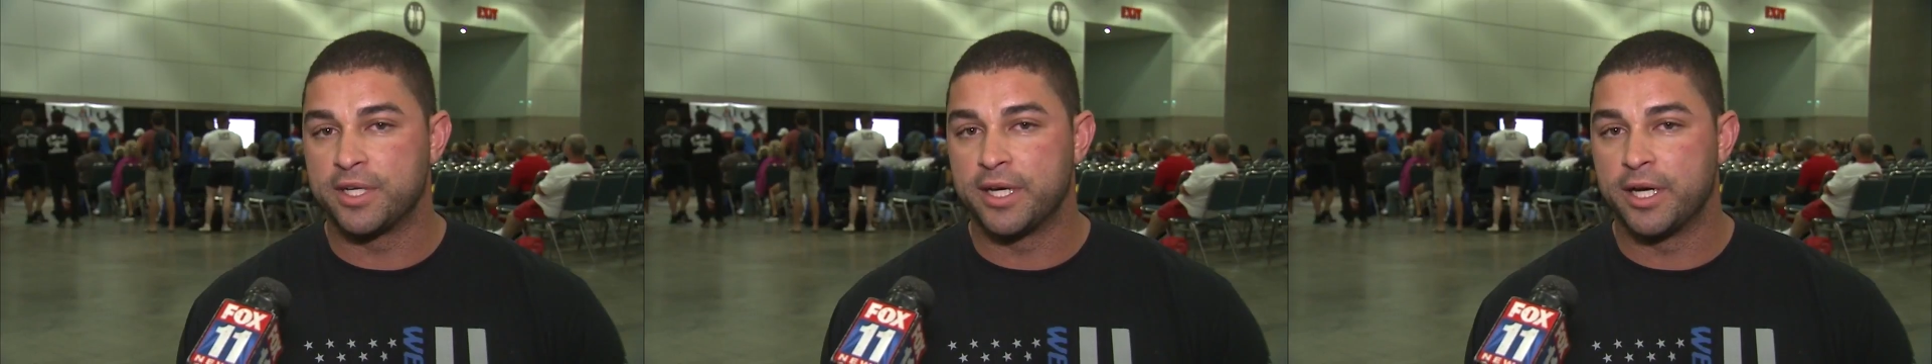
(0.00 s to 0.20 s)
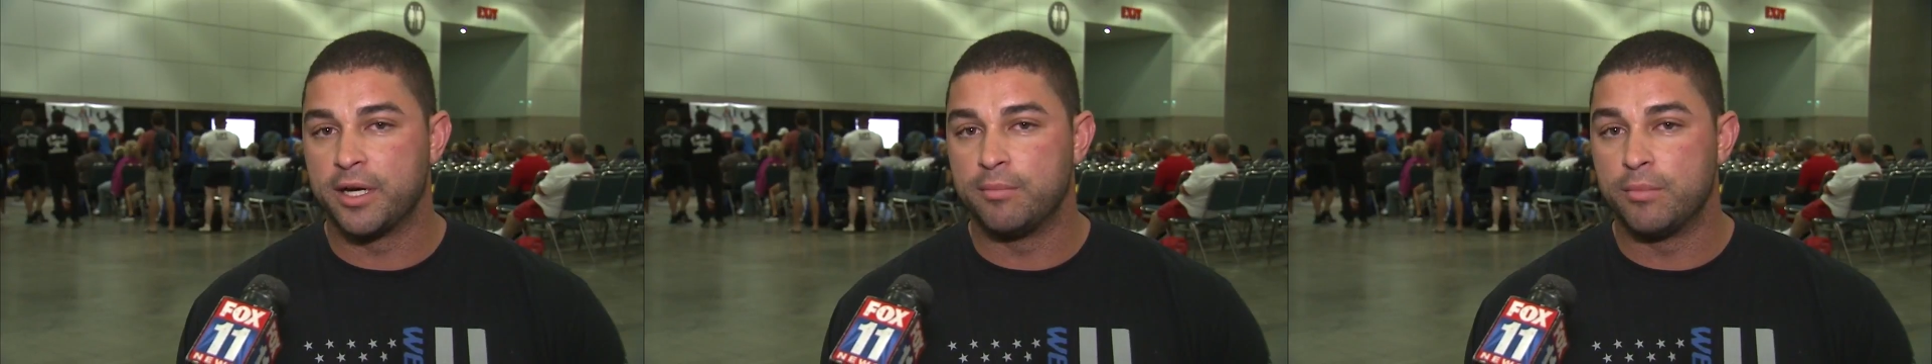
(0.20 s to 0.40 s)
in
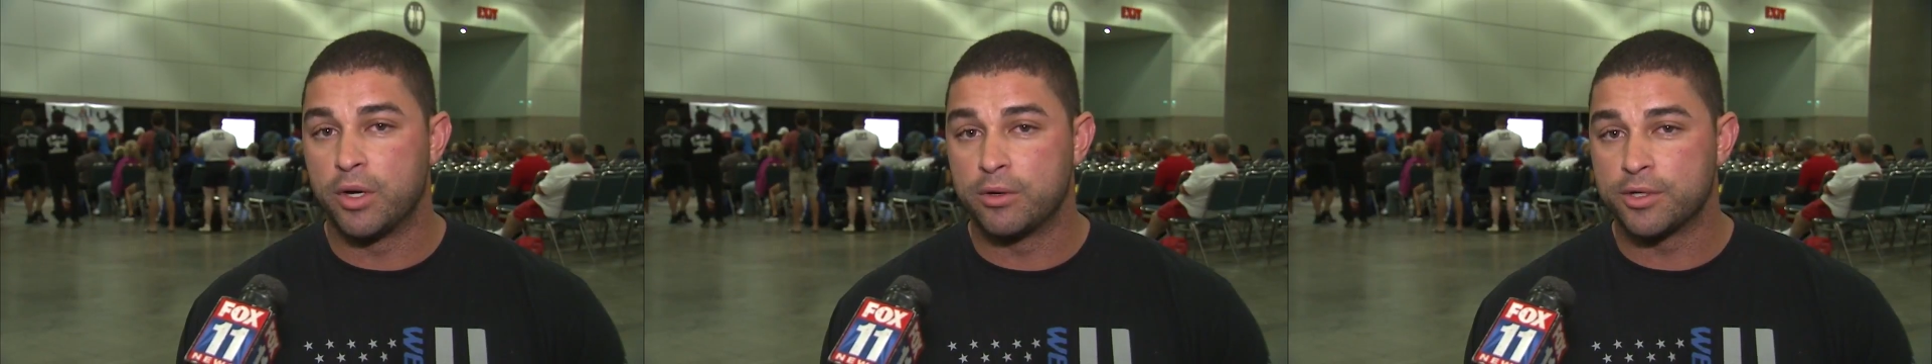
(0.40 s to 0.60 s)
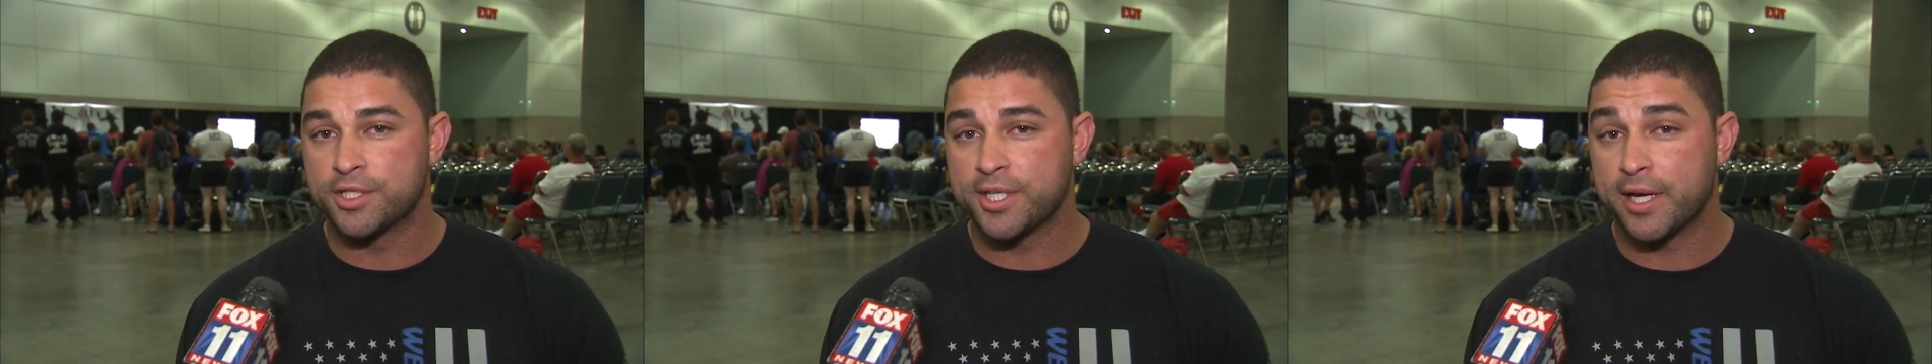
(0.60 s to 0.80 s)
a
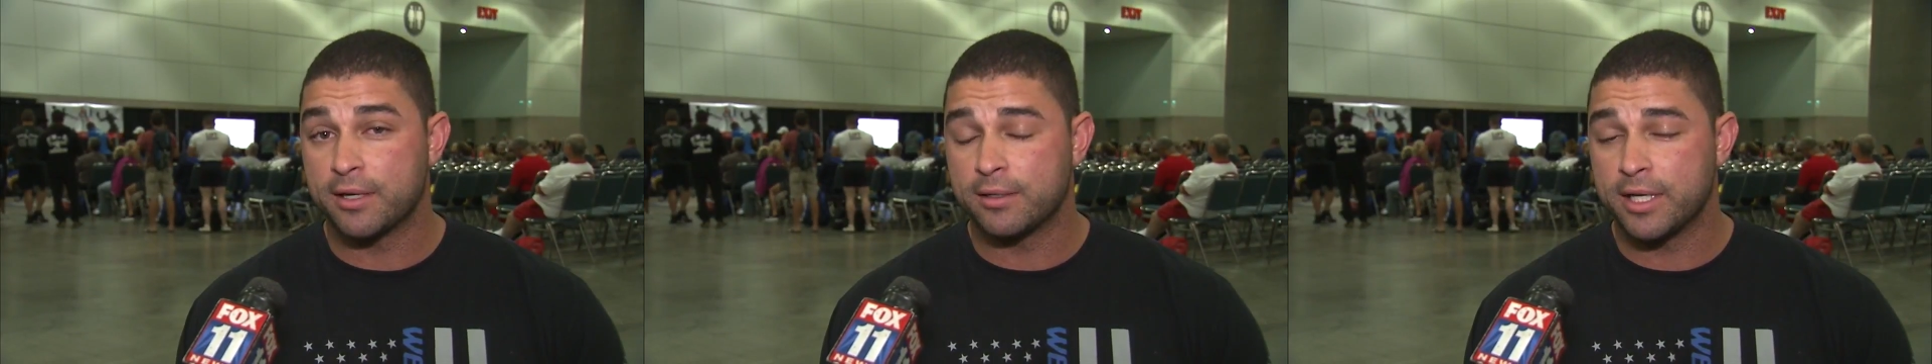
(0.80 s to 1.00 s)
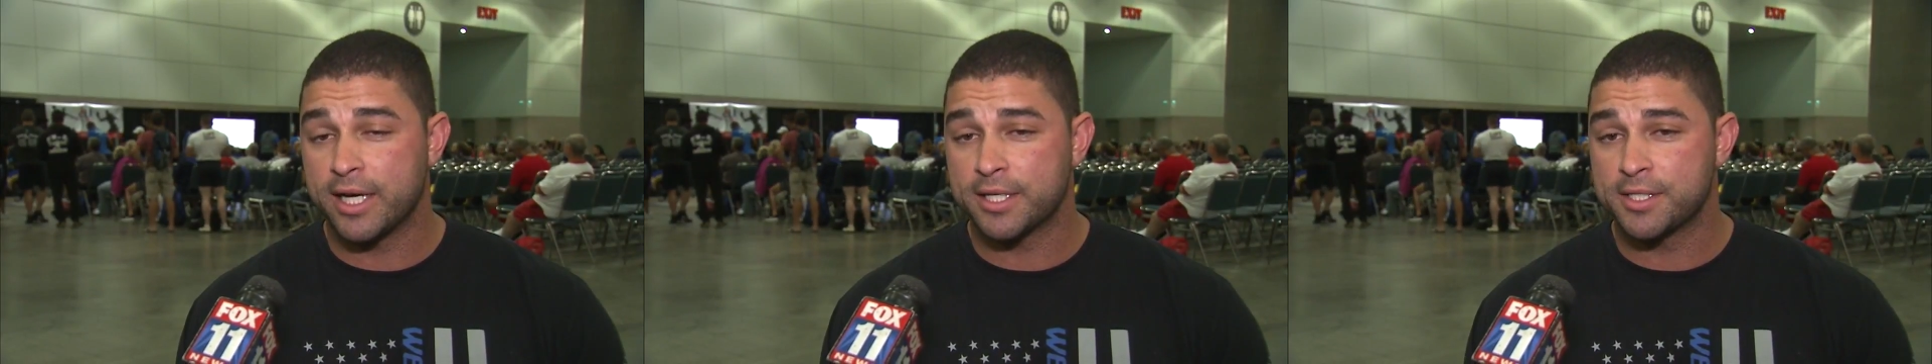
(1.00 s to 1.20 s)

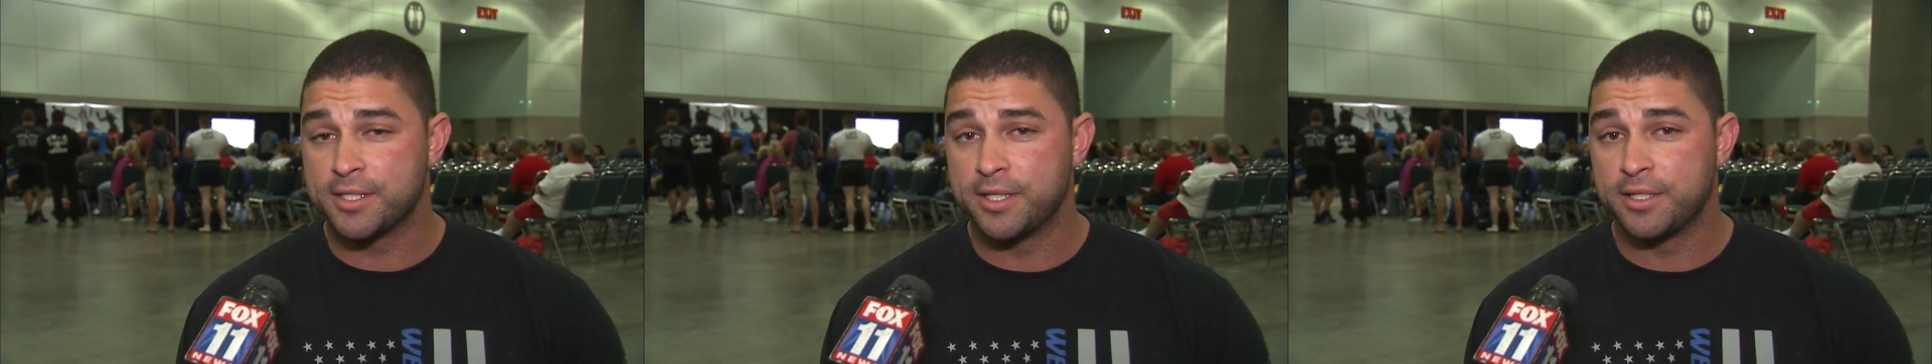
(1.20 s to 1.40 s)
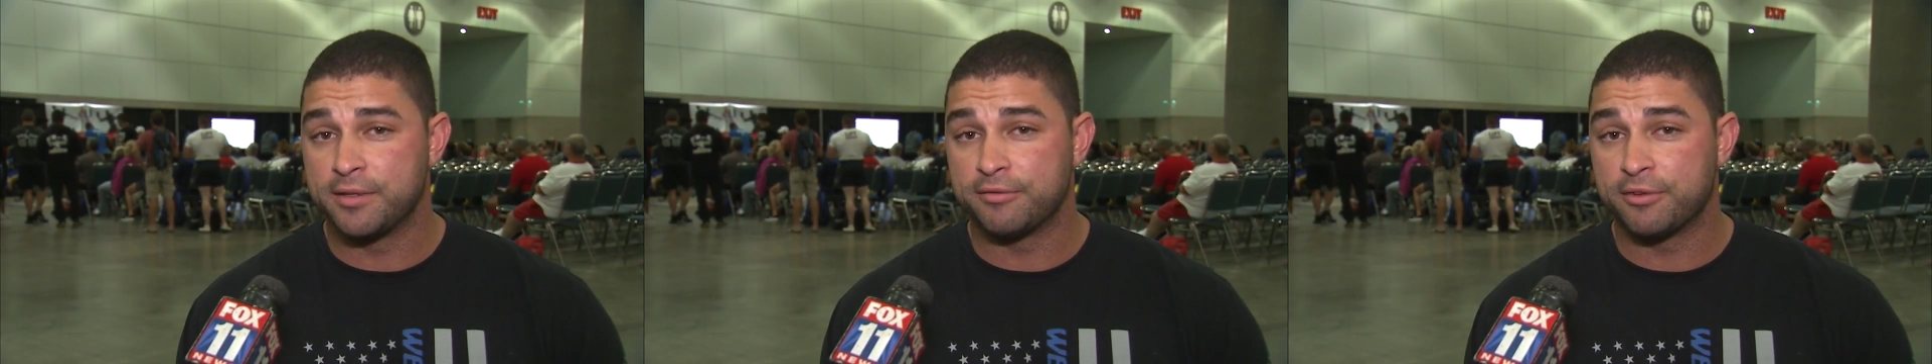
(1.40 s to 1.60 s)
motorcycle
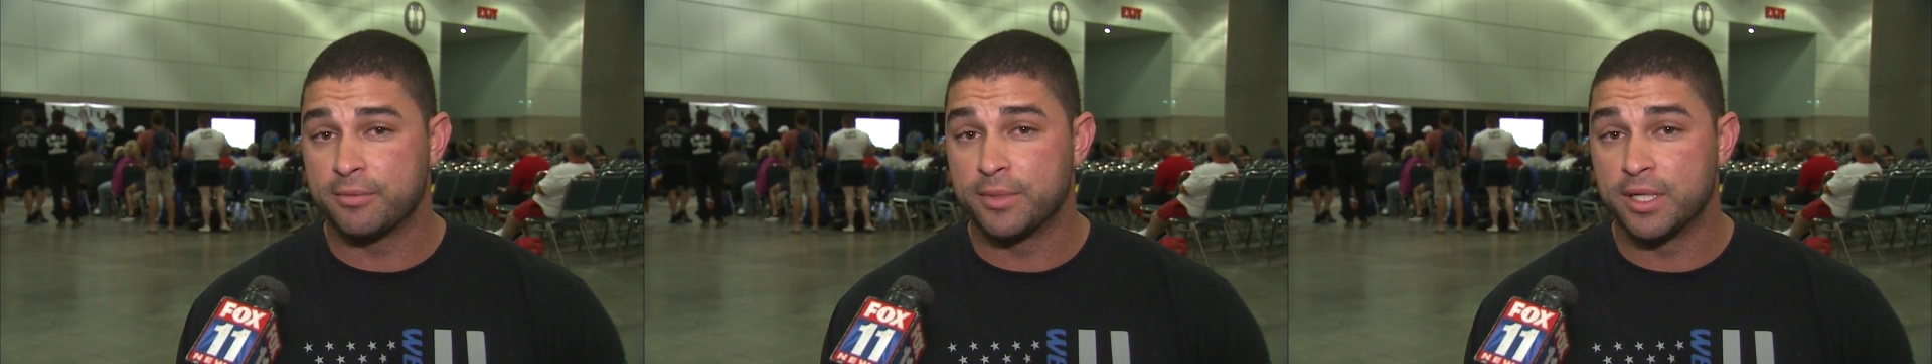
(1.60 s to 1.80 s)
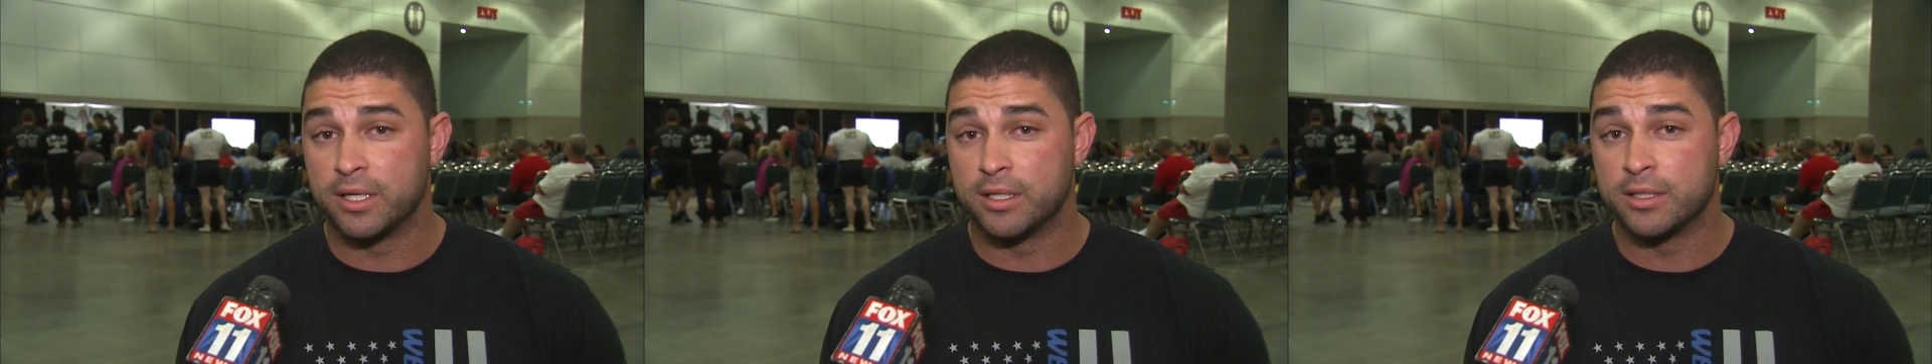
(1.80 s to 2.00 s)
accident from
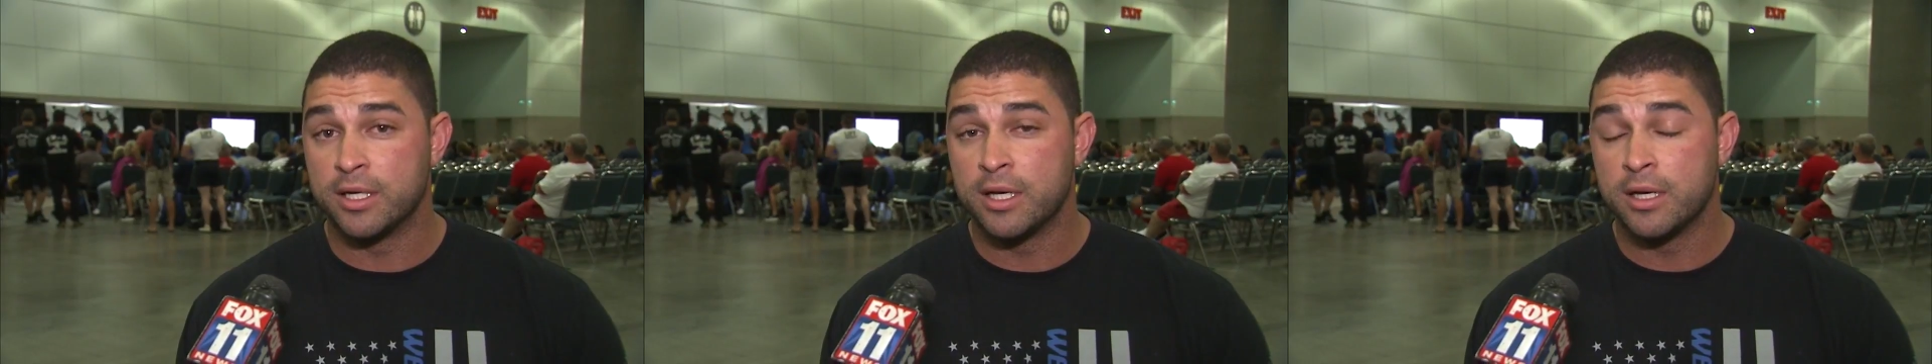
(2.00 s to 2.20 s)
a